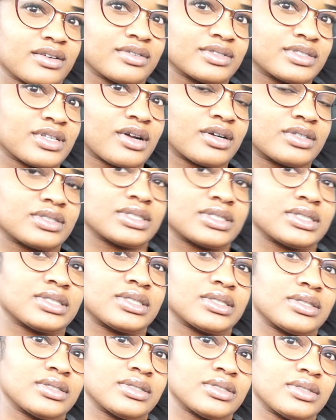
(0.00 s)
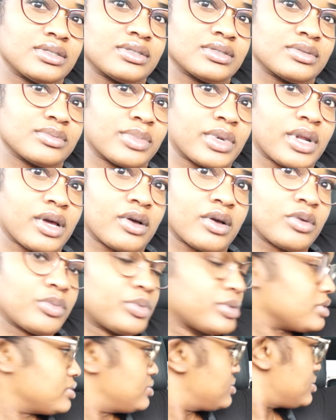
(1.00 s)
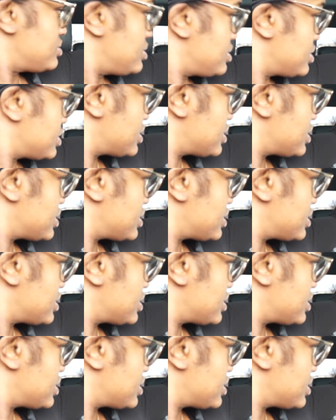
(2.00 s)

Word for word: was hard to see, but I hope it looks